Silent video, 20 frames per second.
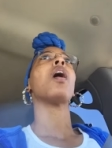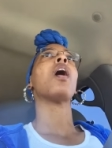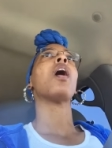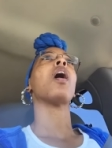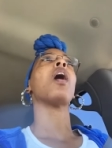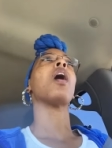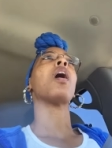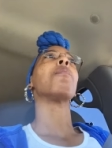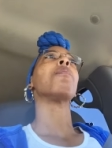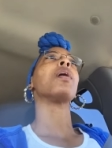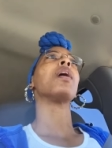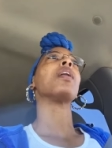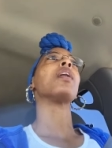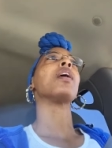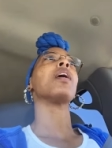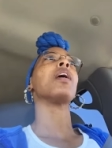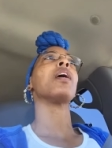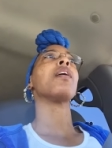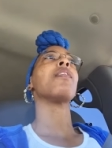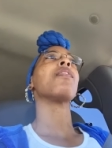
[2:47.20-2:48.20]
um, and
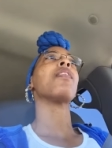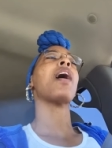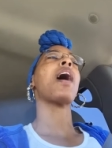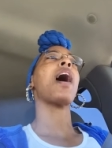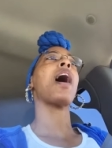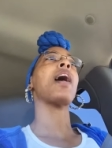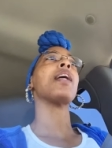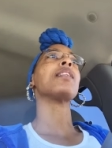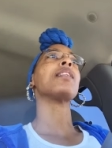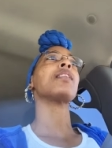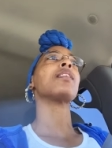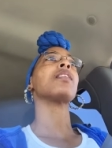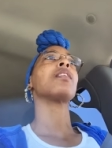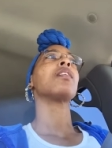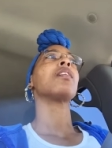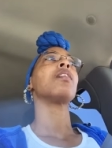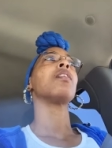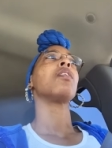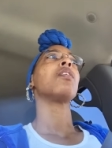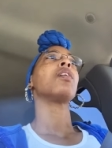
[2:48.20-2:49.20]
in that
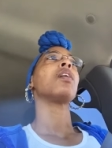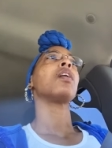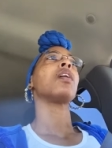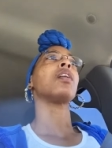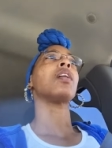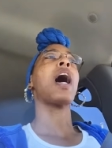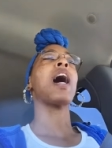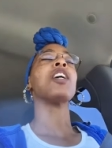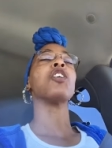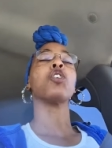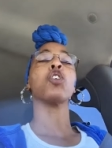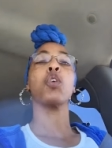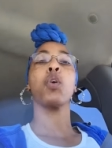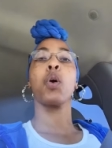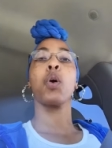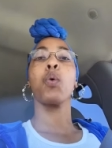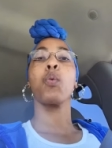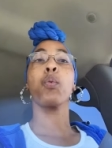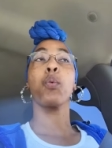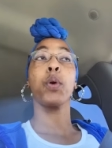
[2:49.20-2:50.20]
lies
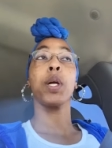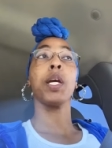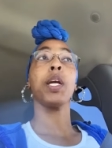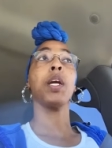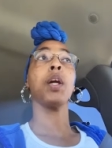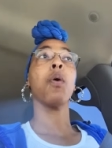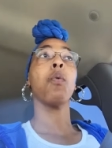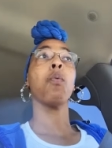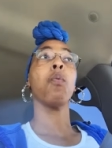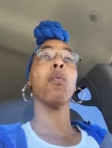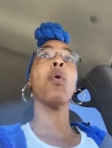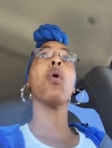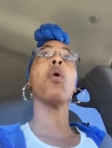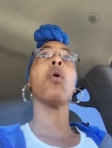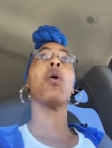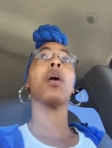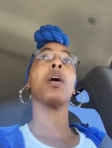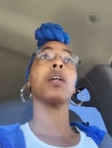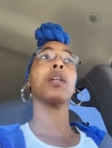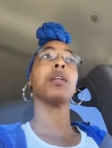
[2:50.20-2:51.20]
your
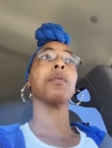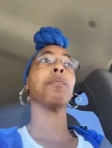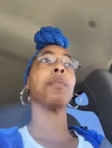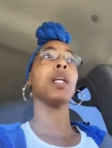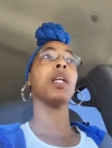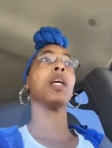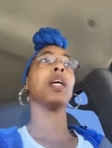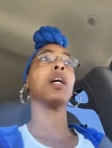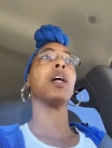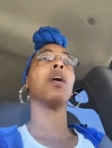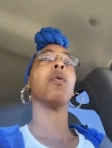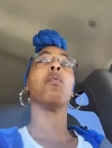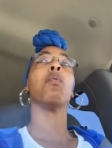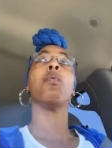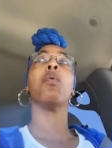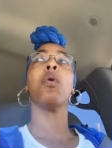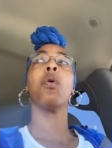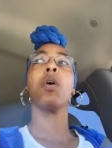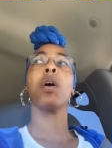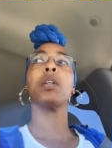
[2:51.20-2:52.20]
reward, meaning
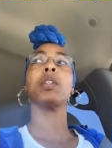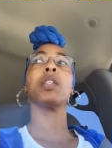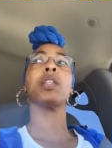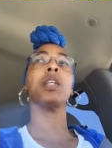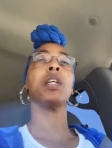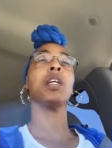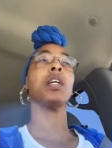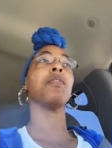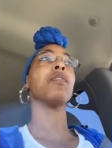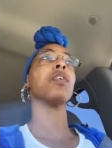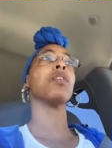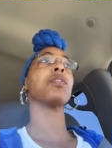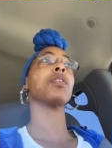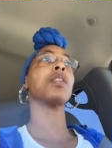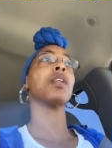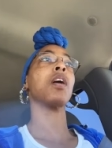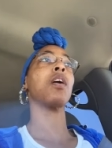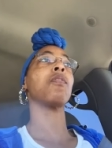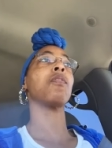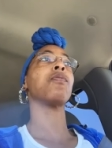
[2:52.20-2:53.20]
award, to give
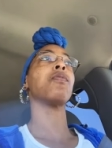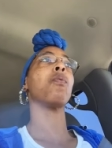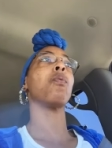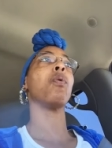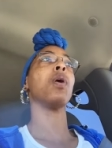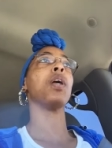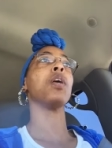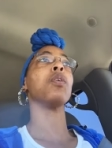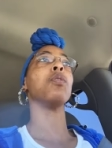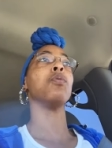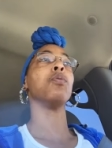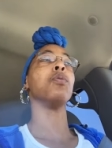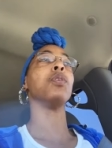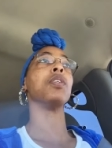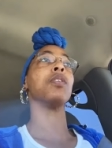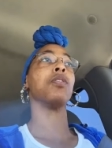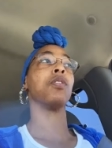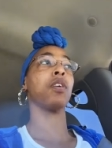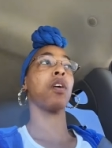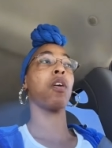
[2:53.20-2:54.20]
yourself what you
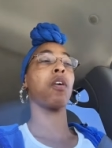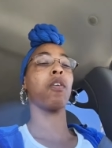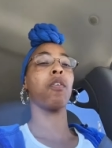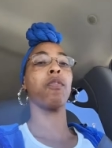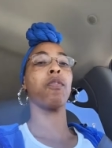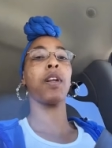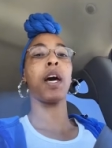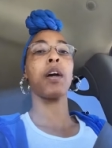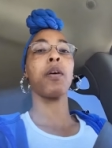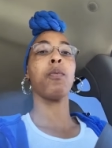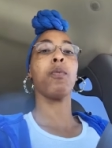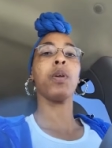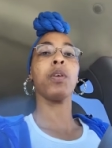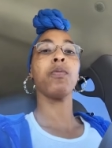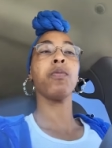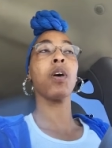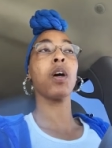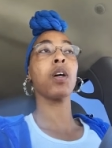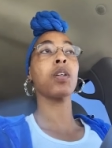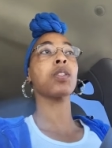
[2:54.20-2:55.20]
deserve. Like we
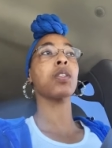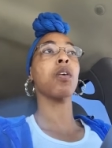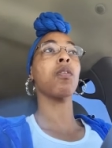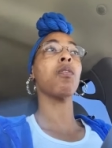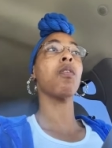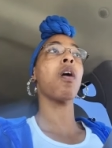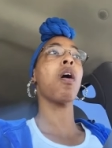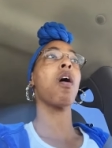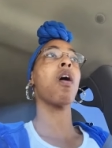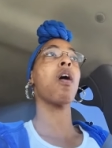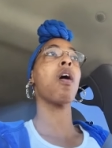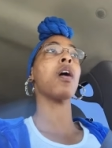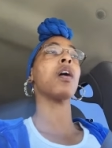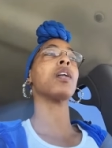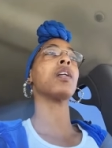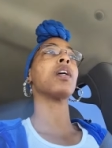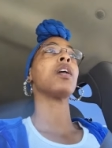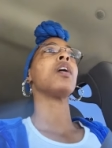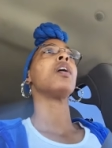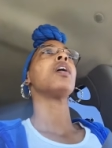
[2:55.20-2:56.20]
worked so
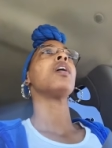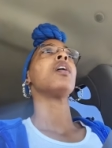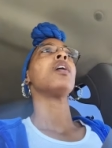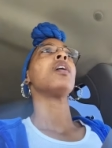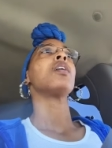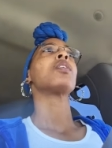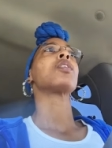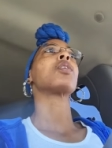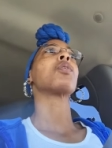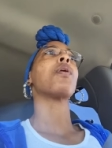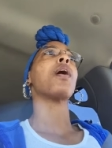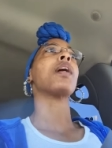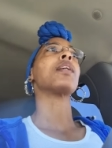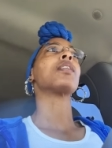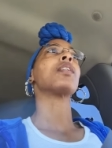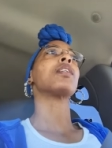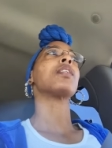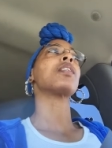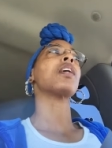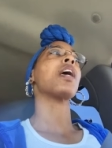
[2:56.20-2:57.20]
hard trying
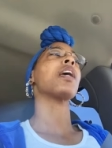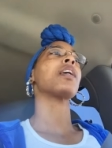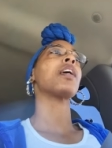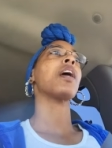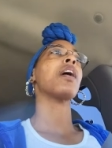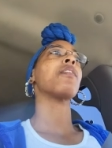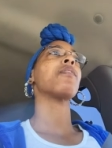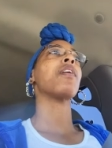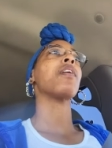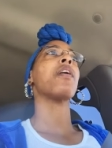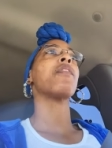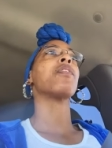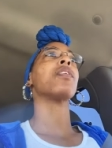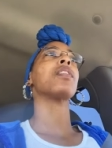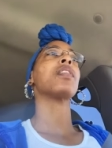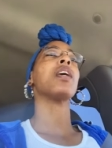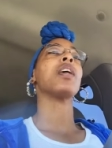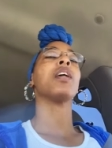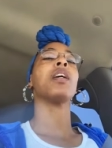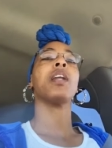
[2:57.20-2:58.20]
to take care of
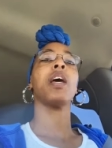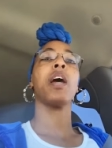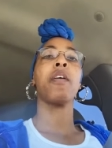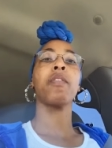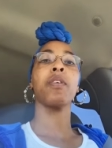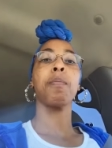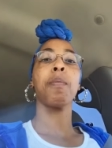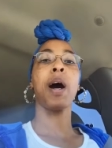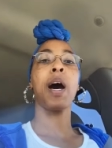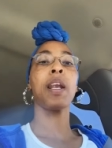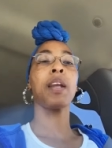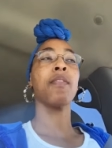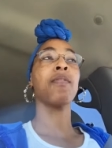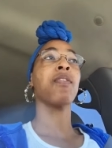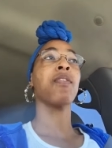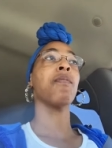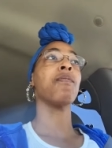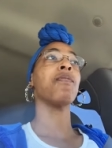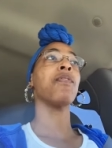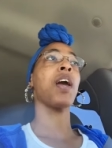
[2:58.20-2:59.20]
everything and everybody
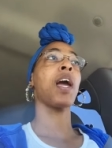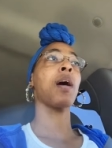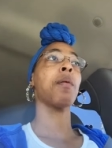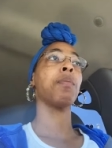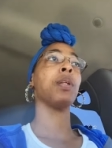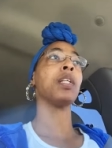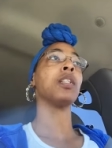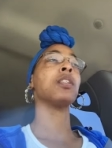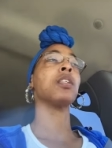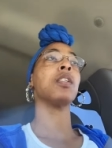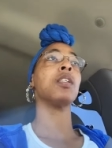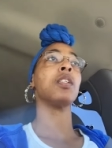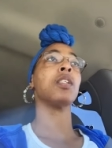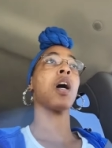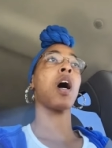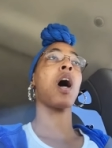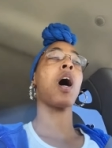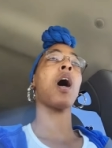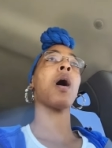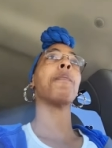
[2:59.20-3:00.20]
from family to
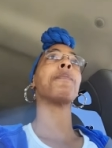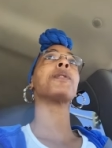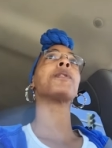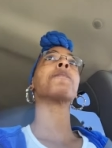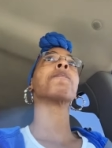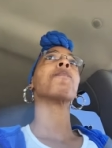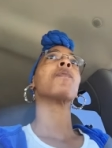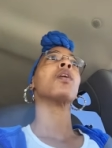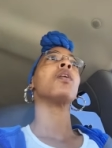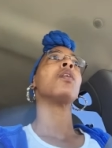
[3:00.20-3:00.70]
jobs